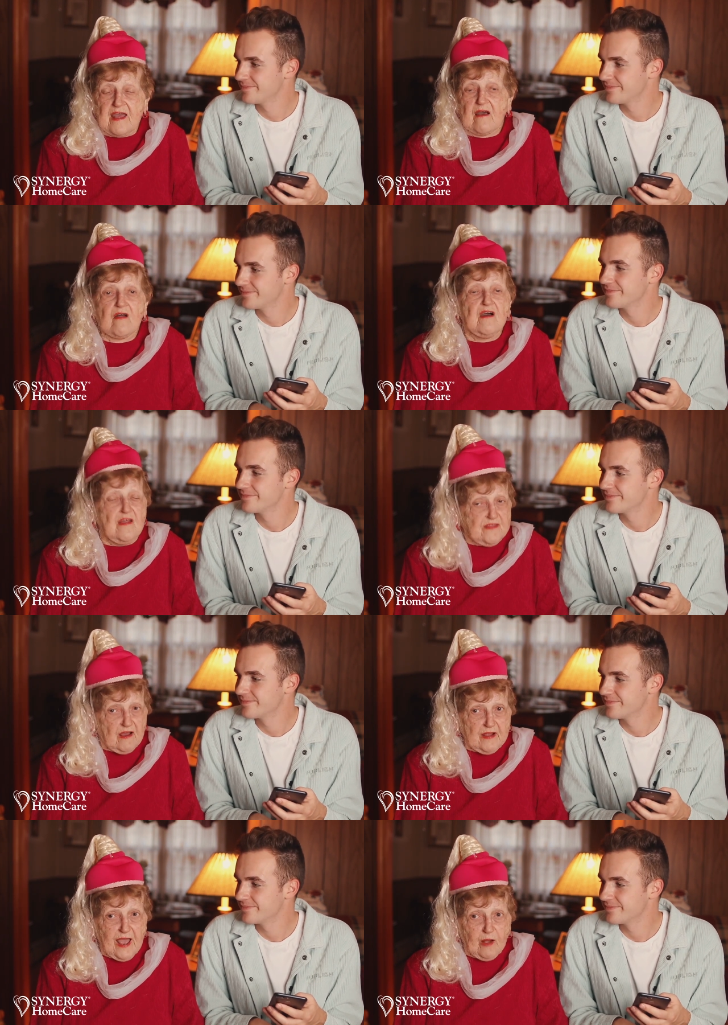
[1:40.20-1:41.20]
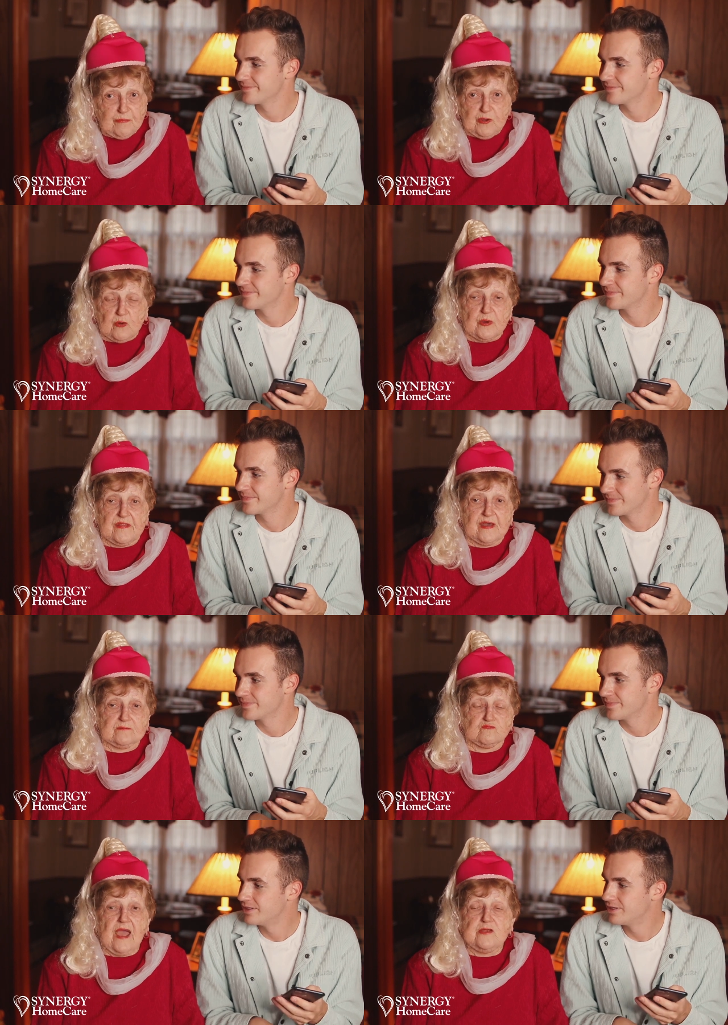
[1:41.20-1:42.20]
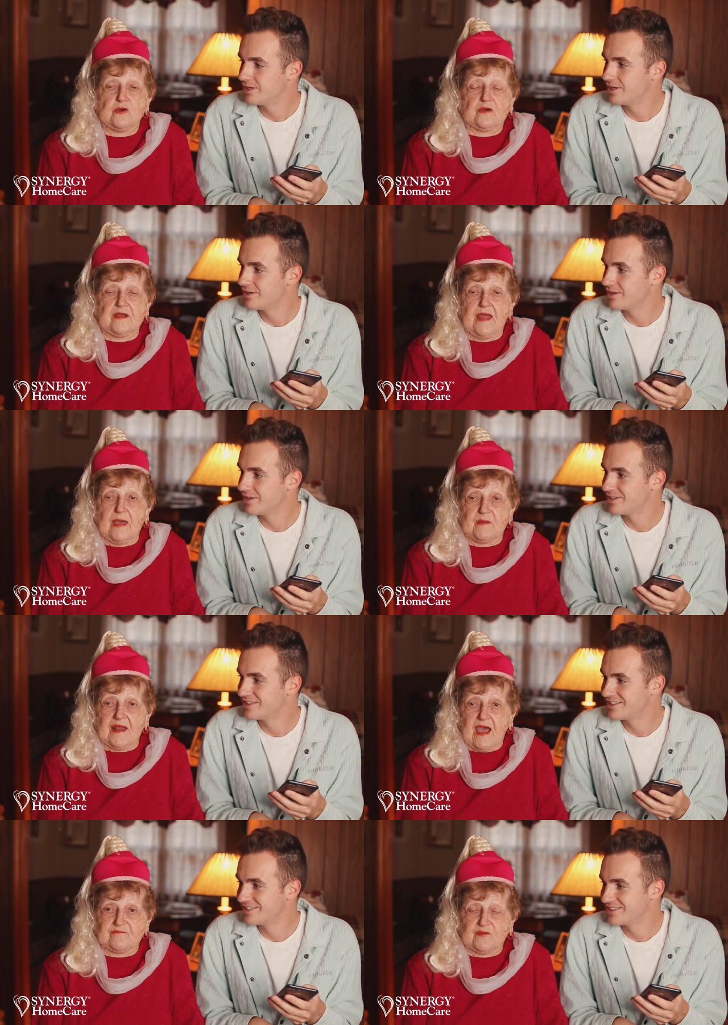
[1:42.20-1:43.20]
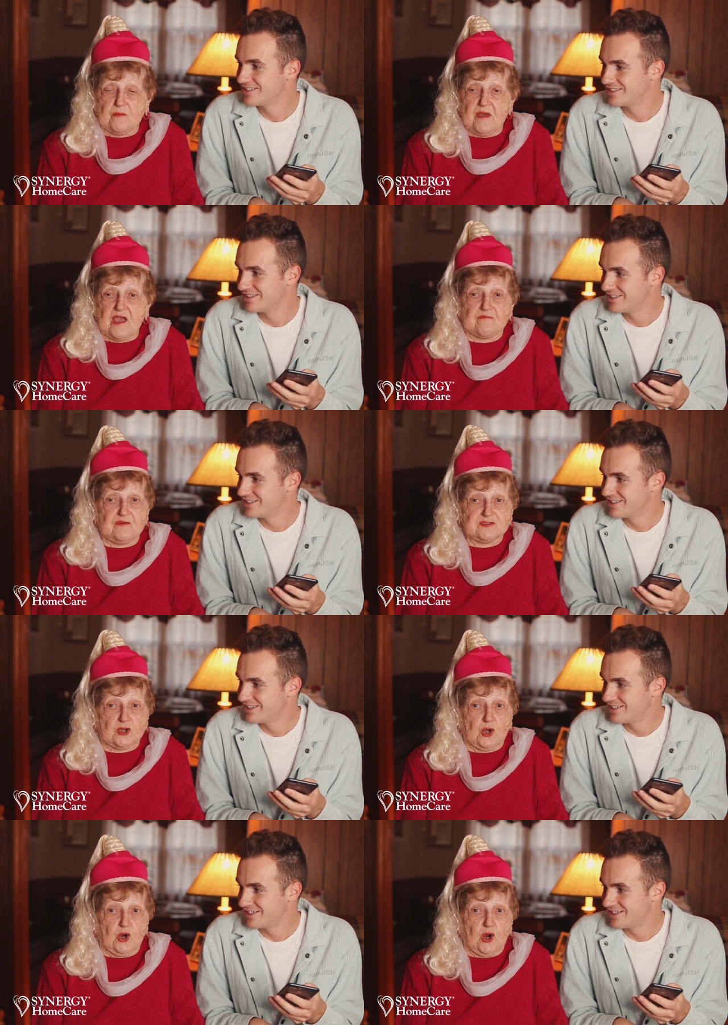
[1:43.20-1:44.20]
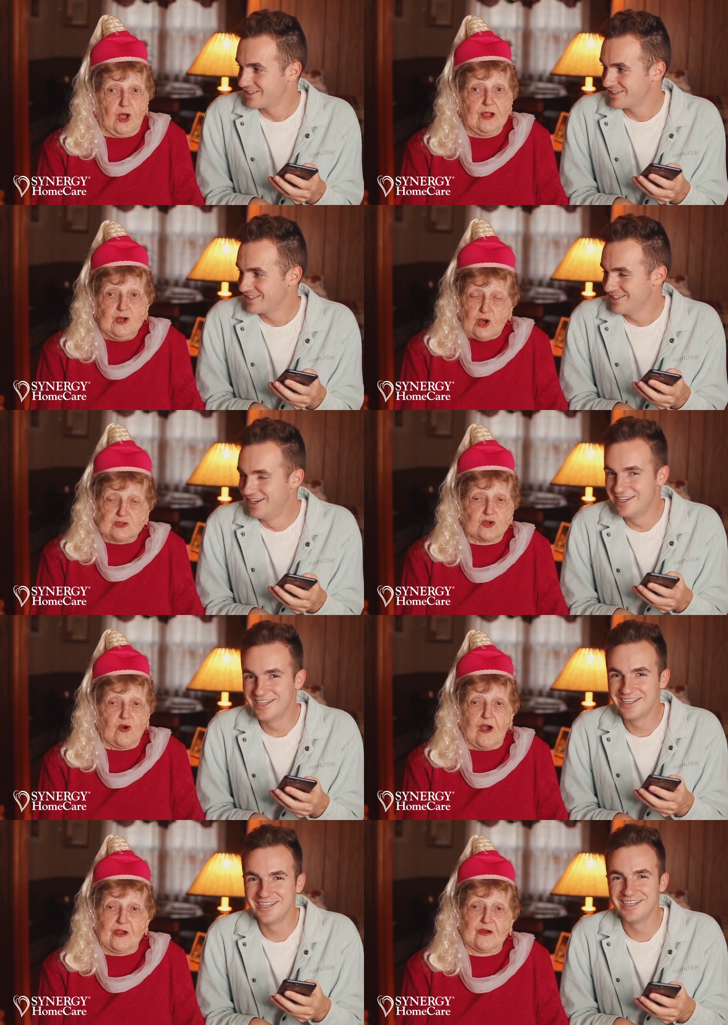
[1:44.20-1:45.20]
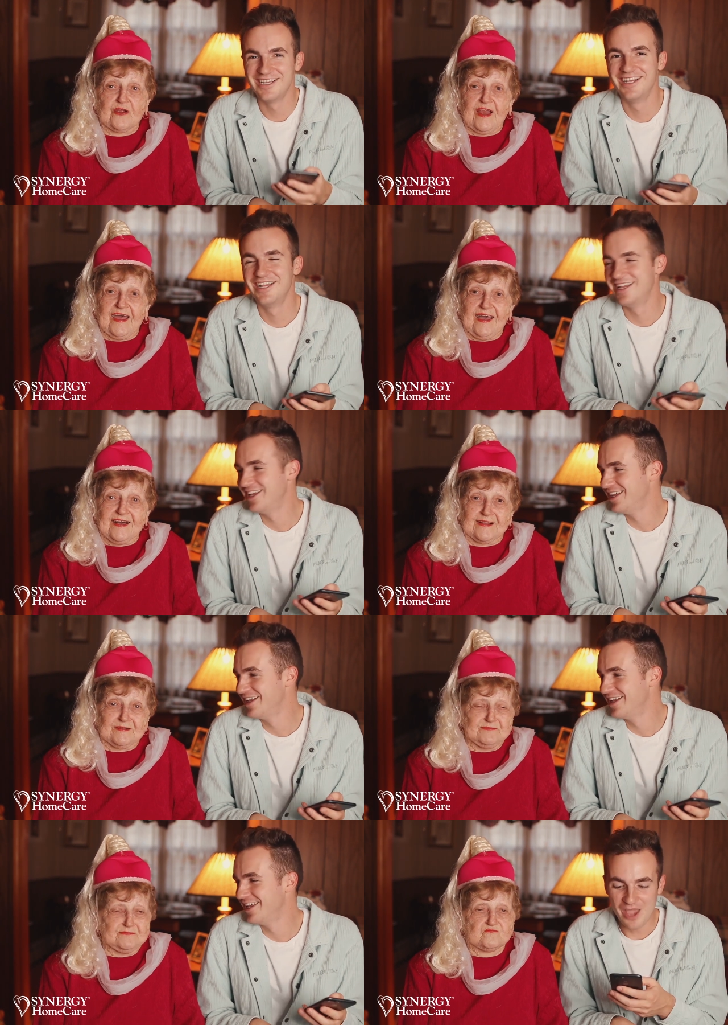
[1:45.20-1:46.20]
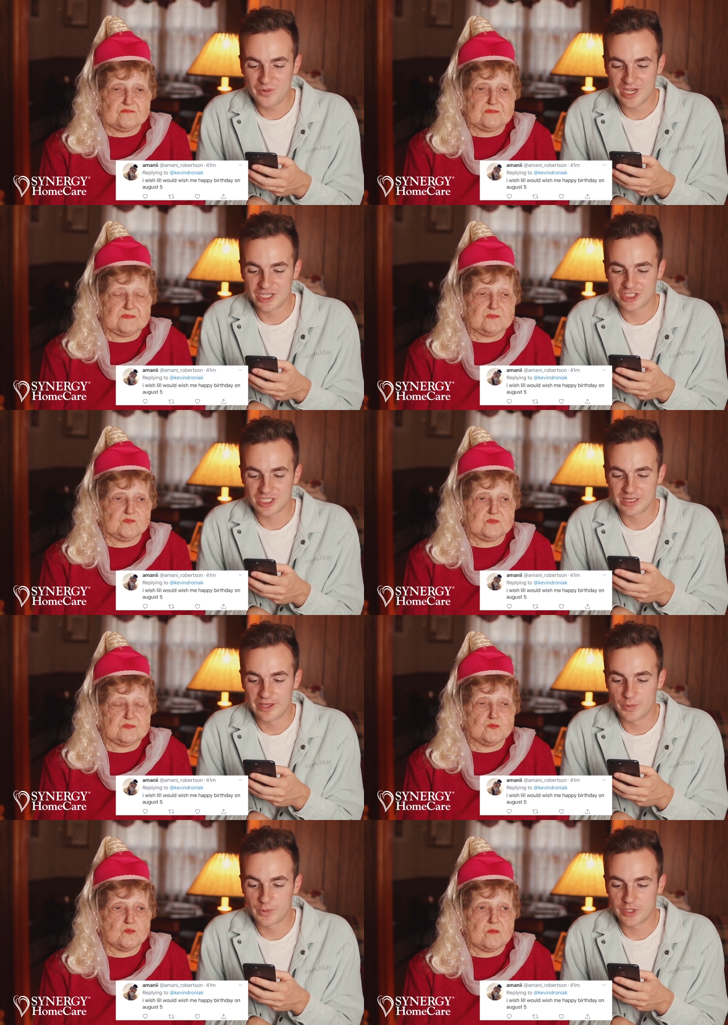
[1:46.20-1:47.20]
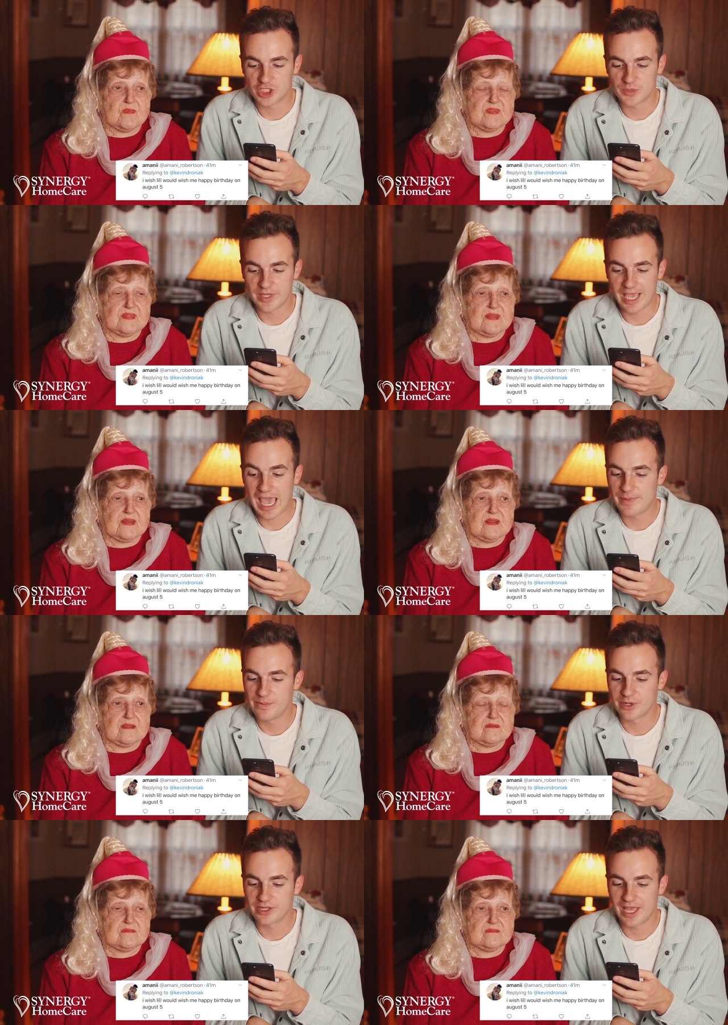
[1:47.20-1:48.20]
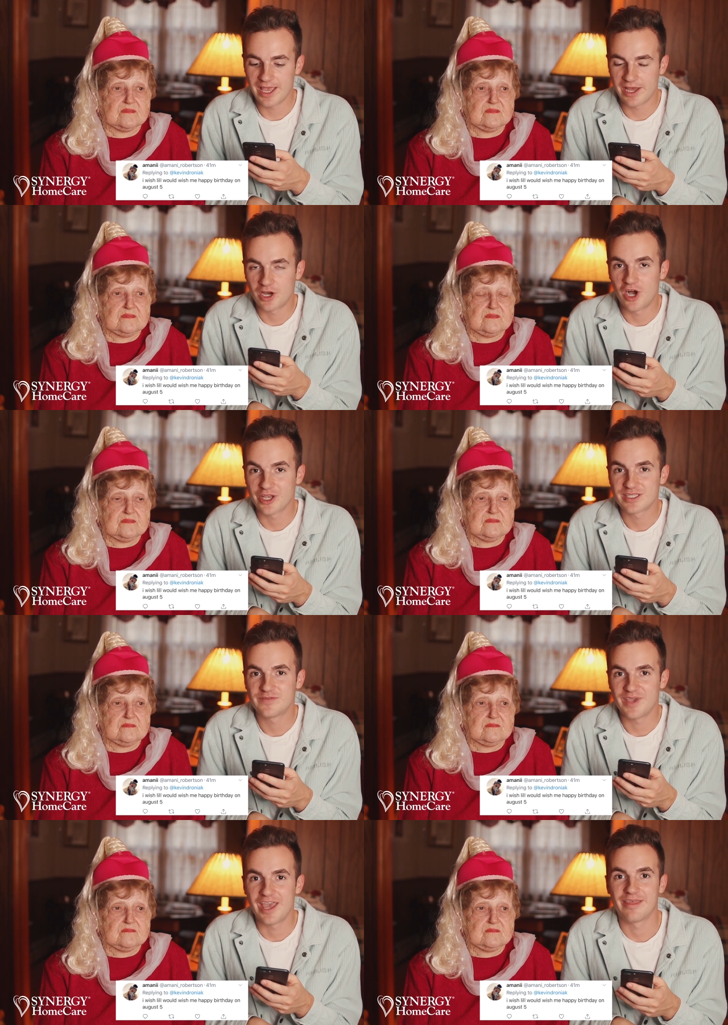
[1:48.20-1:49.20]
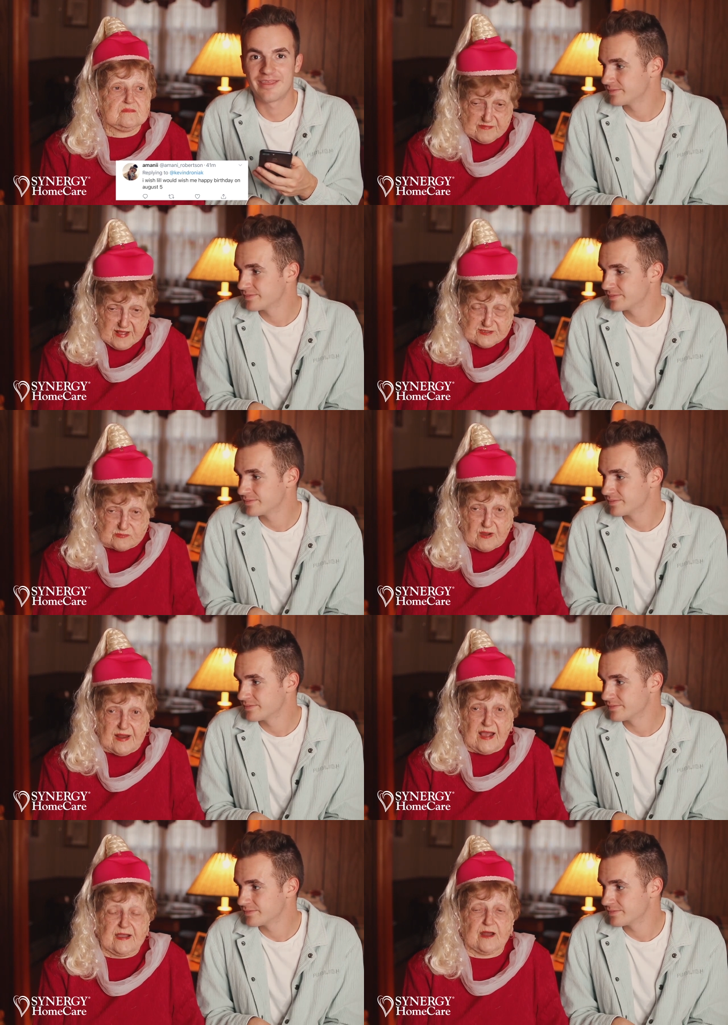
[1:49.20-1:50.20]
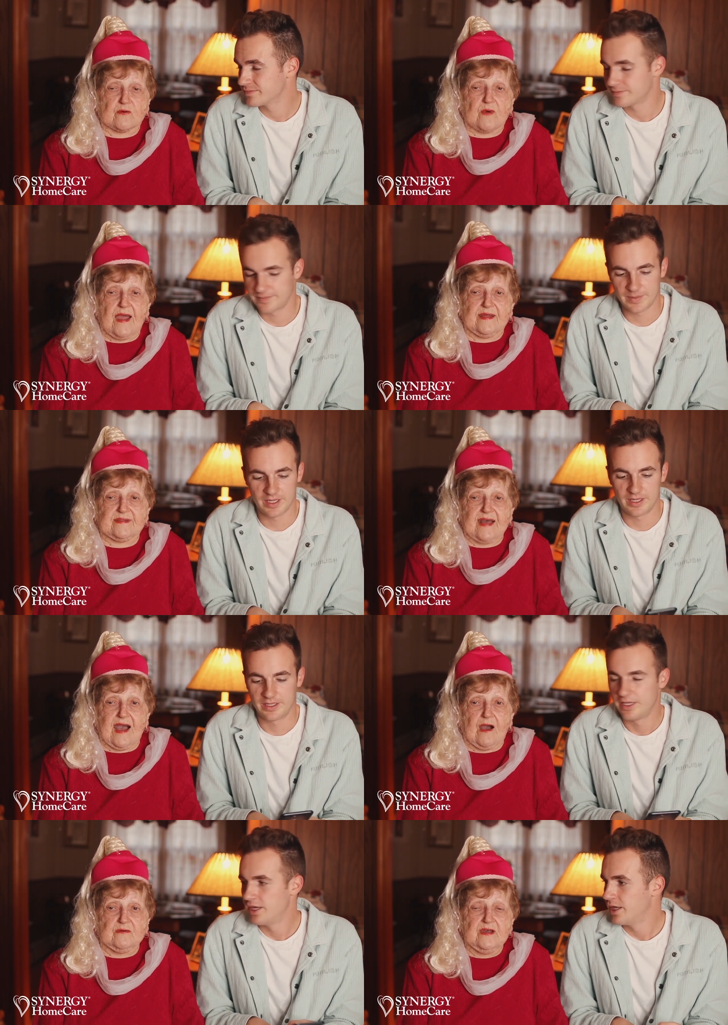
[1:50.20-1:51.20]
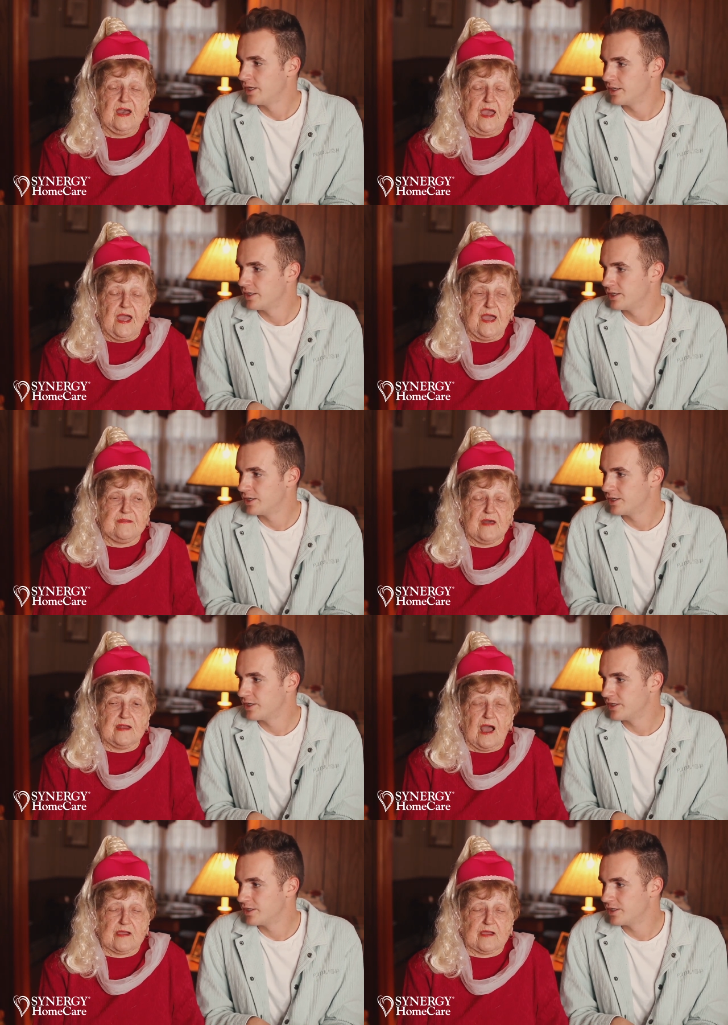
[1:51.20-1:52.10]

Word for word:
Speaker 1: they'll, they'll help you with it. And you can name it after me. If it's a girl, call her Lill.
Speaker 2: I wish Lill would wish me happy birthday on August 5th.
Speaker 1: That's right, I gotta write it down and then